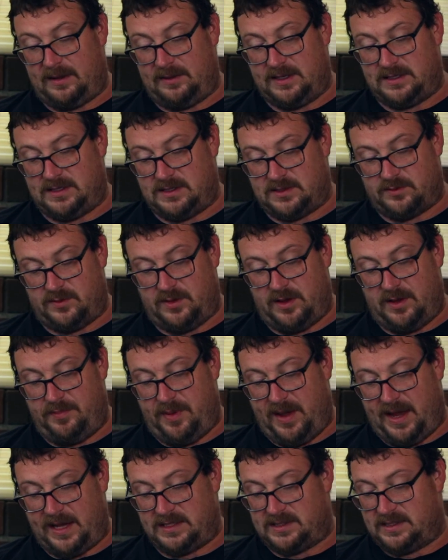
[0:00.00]
And this is really
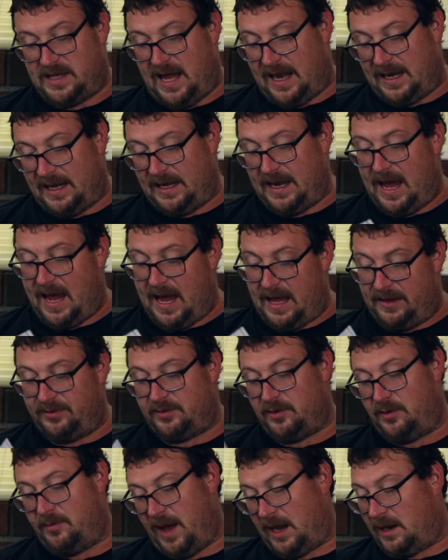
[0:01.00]
page 99
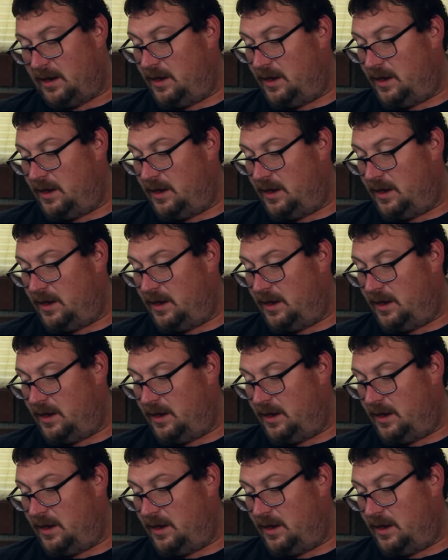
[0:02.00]
through about